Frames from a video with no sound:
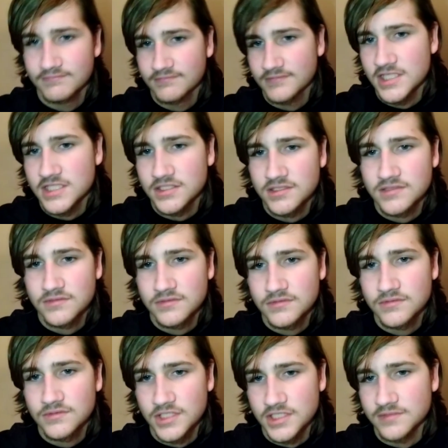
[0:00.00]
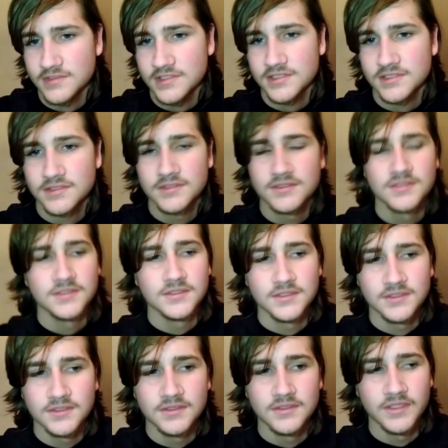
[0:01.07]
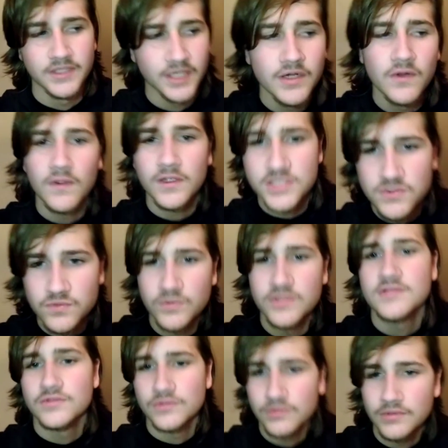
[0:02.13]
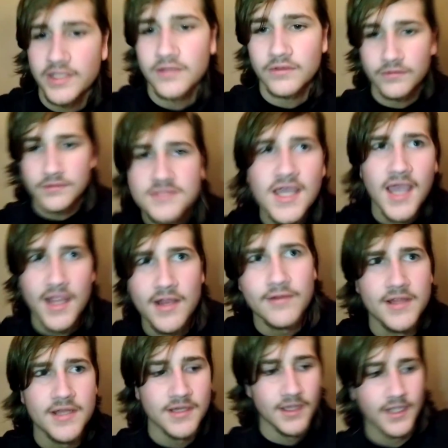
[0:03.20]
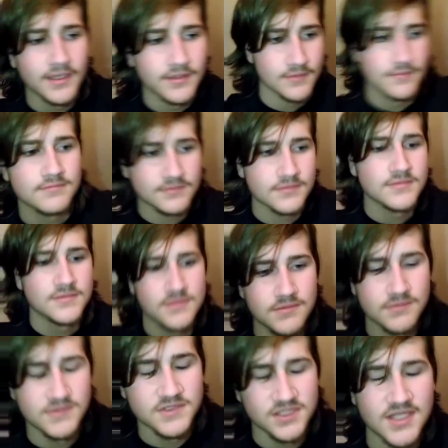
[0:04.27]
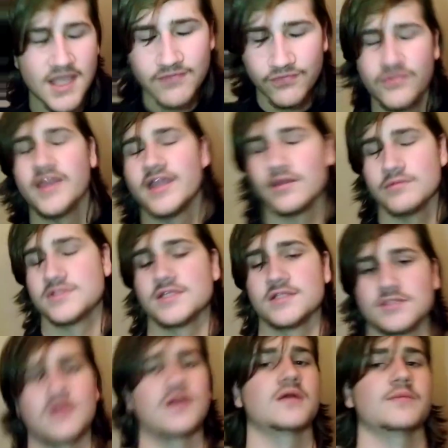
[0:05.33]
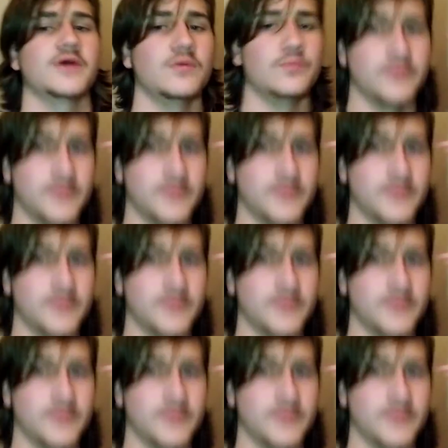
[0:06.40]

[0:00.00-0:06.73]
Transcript: That's Christmas. And I know I just went through like a little tirade and I had a set thing I was going to talk about,